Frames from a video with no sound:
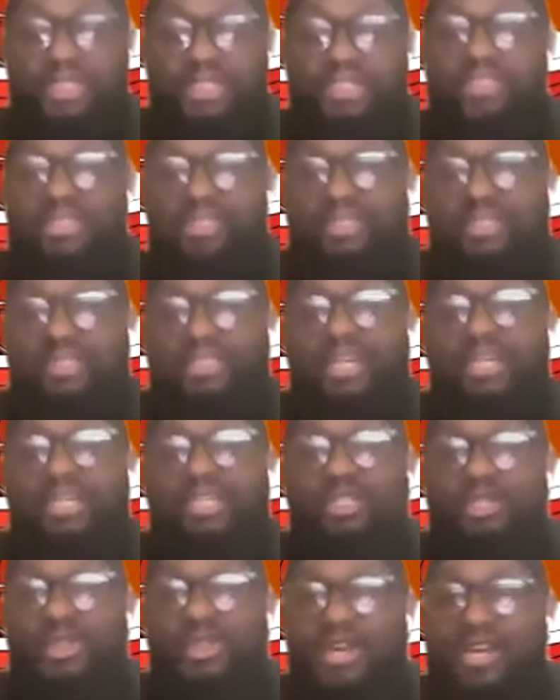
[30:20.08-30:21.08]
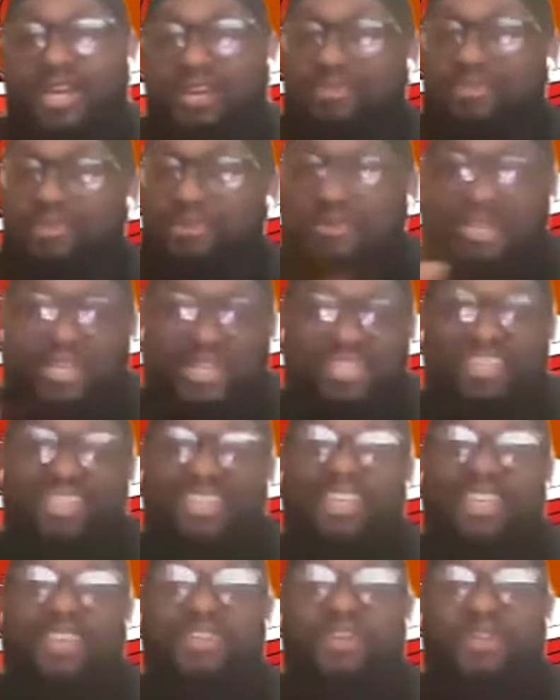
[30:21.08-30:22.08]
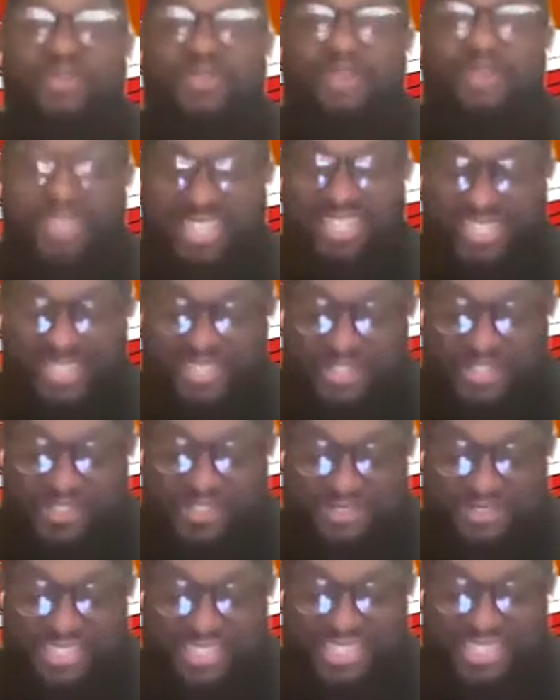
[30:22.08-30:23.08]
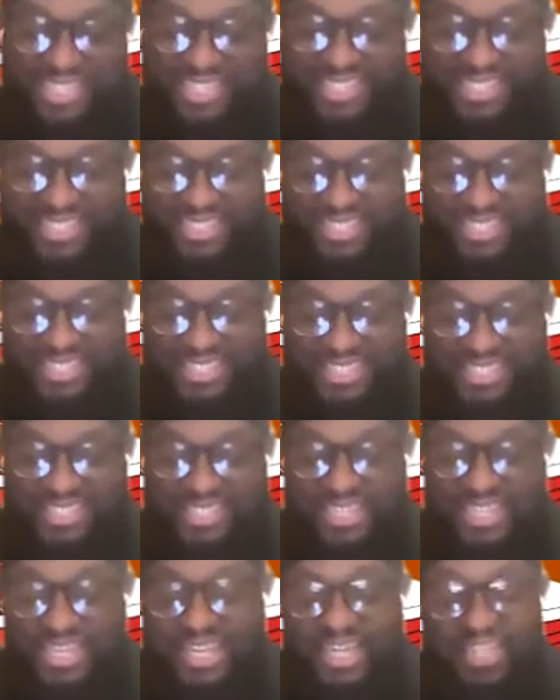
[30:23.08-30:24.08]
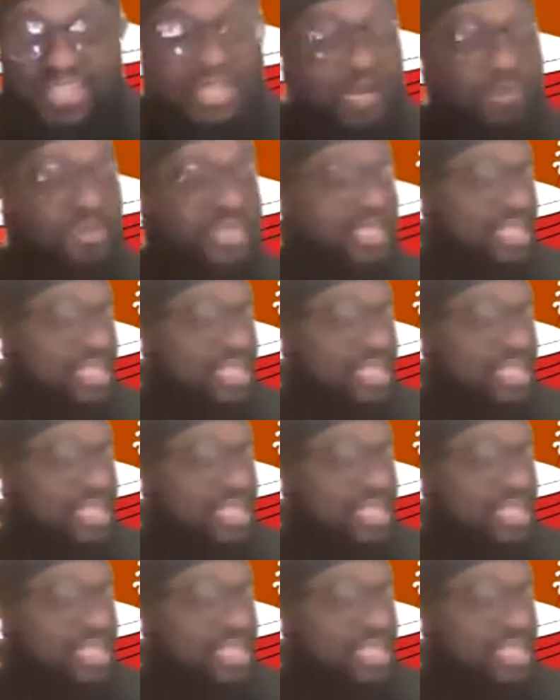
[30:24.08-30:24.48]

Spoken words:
did this entire draft, but we'll talk about that another time. At number